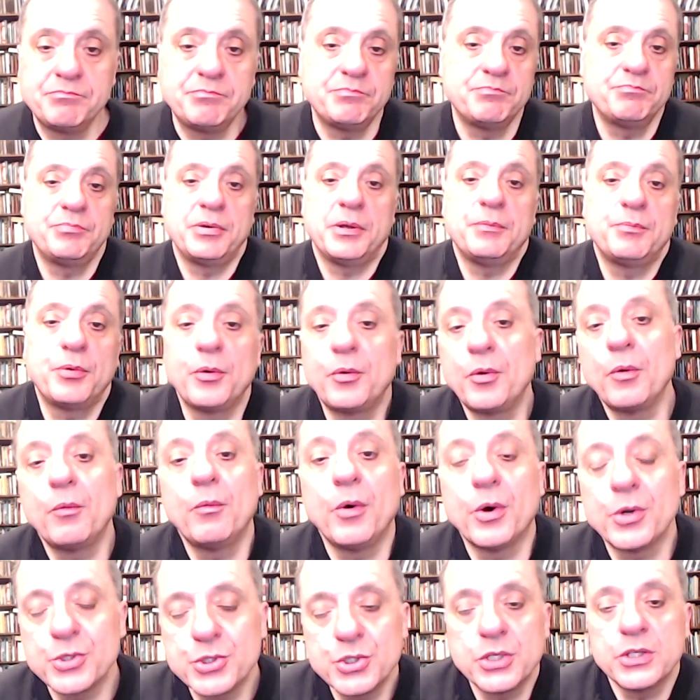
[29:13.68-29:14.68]
people who are
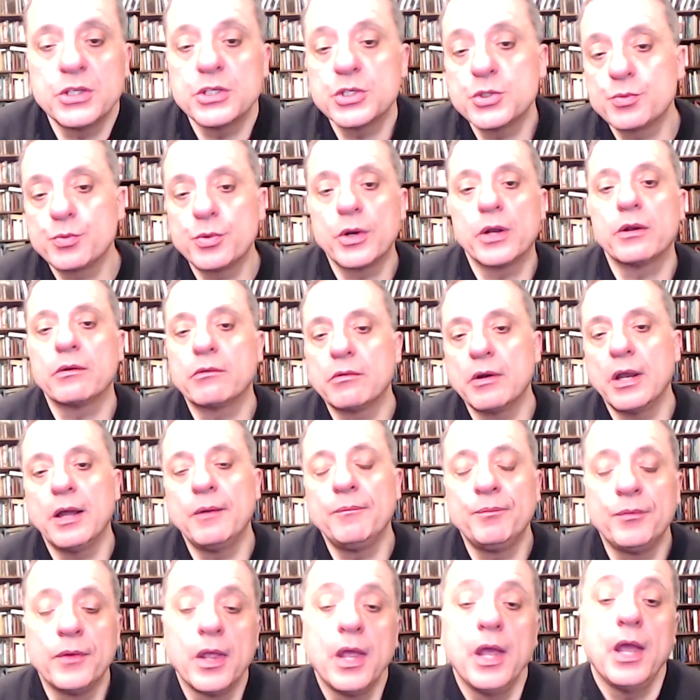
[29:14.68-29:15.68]
watching this
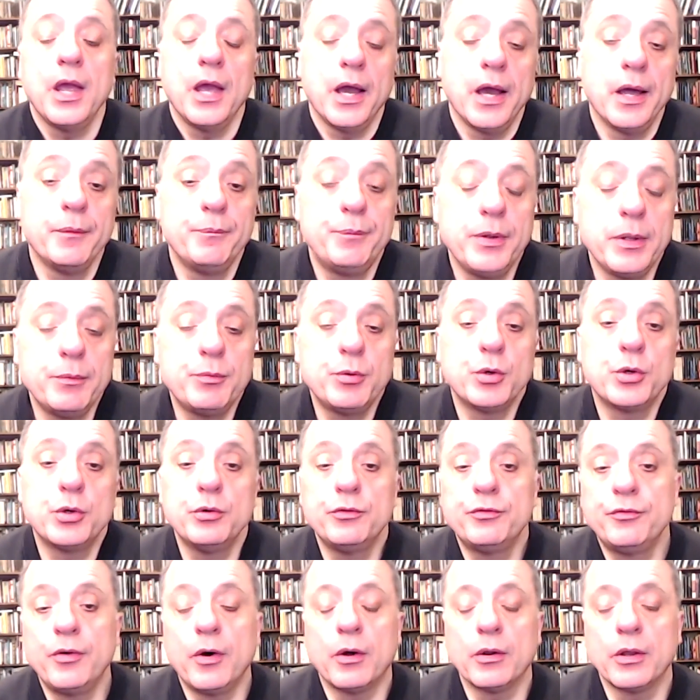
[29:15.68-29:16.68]
program and people who
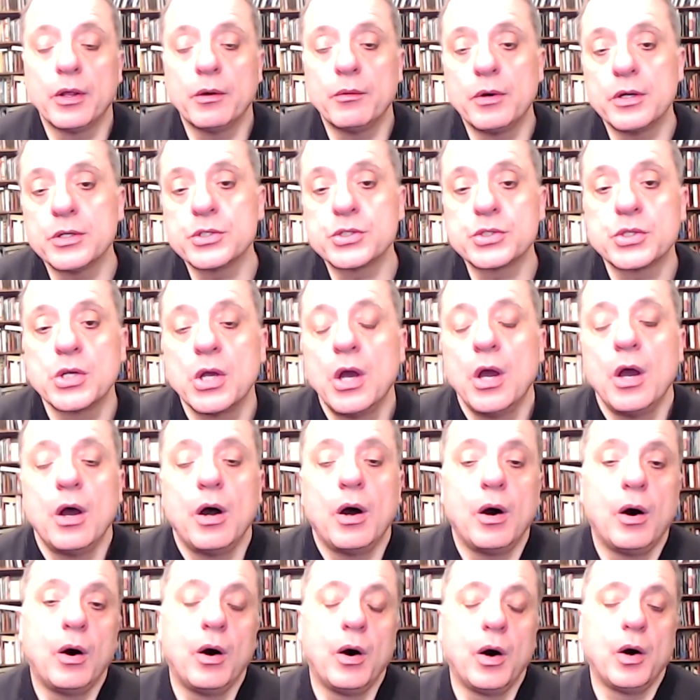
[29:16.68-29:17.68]
follow us
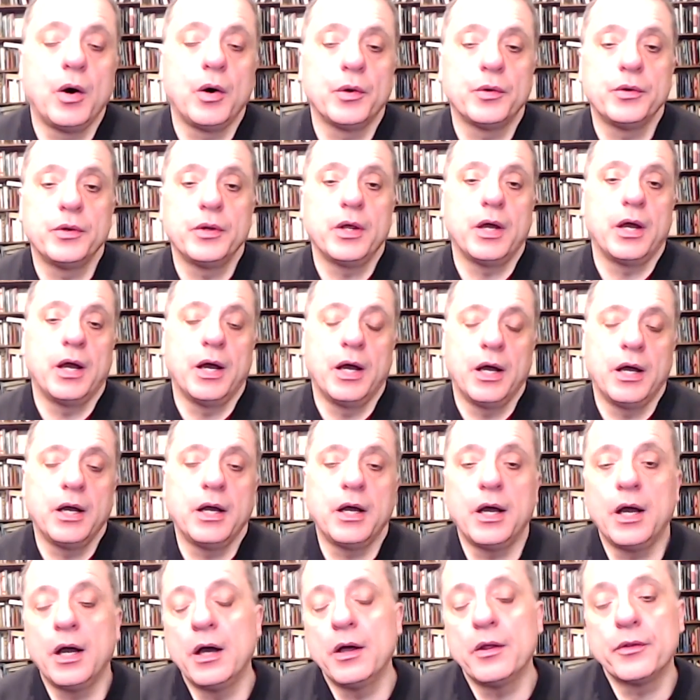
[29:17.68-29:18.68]
on
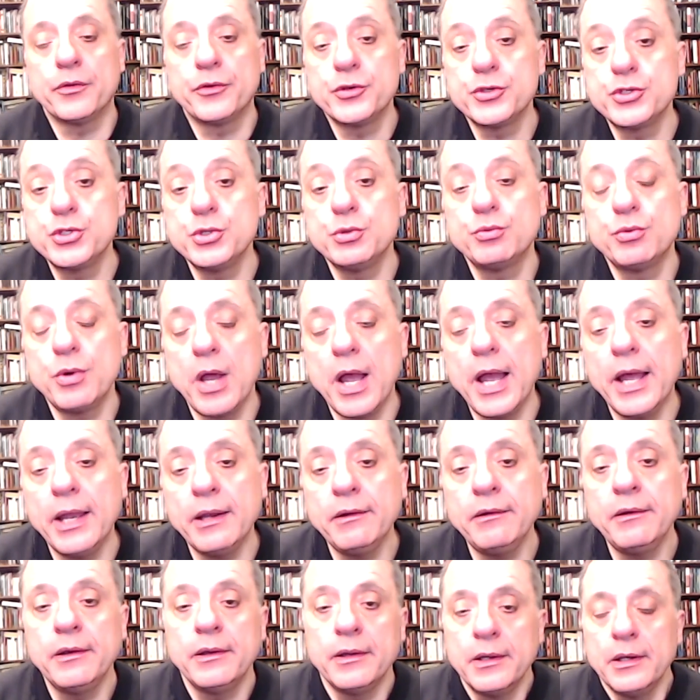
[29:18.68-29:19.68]
the
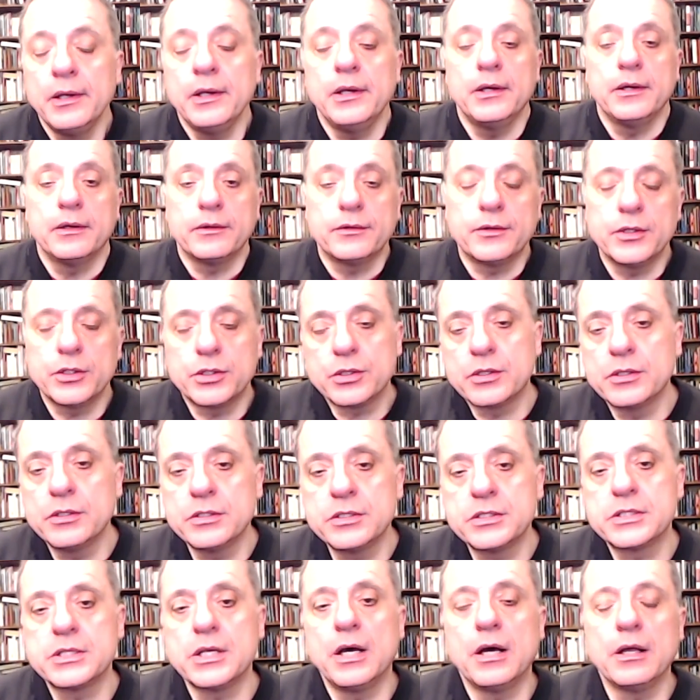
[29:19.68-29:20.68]
Duran, that
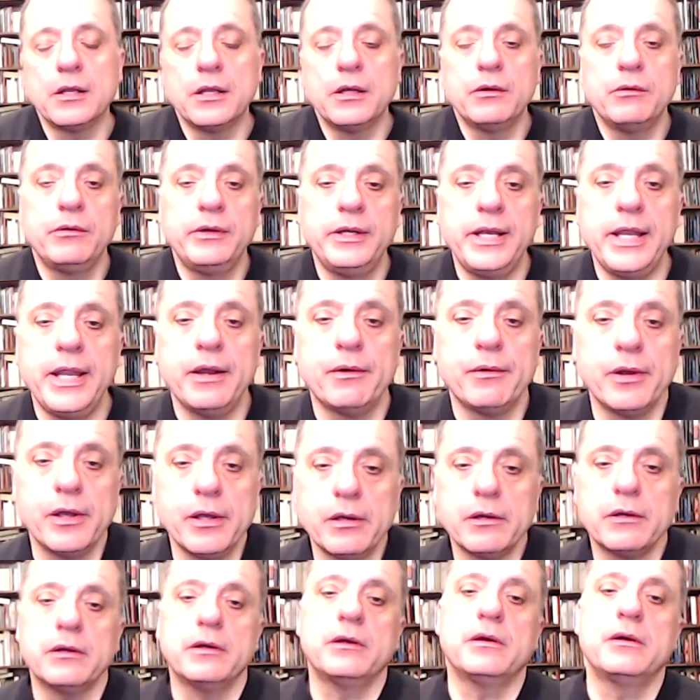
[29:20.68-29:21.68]
Gonzalo
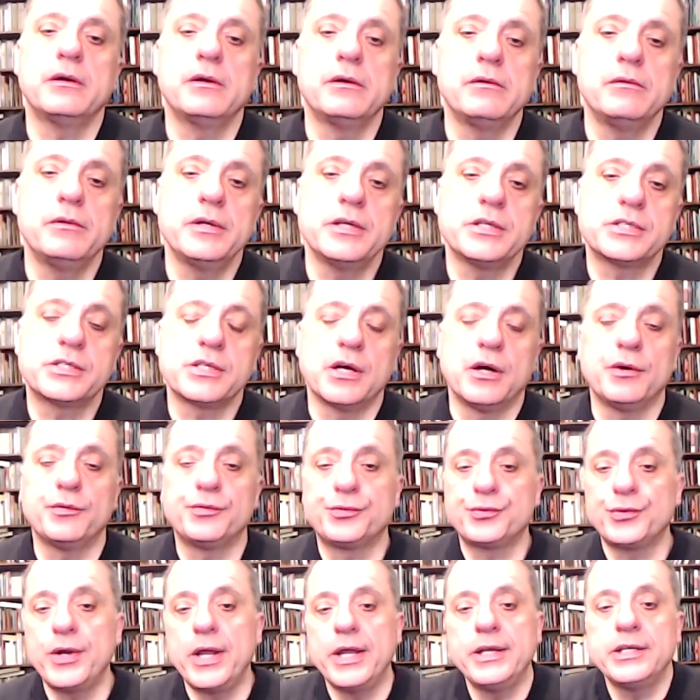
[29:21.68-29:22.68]
Lira, who is our
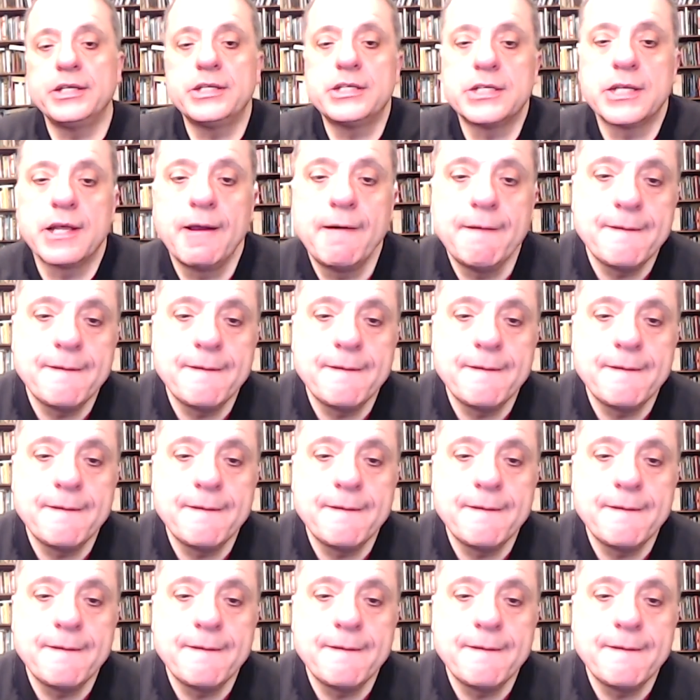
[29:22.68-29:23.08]
friend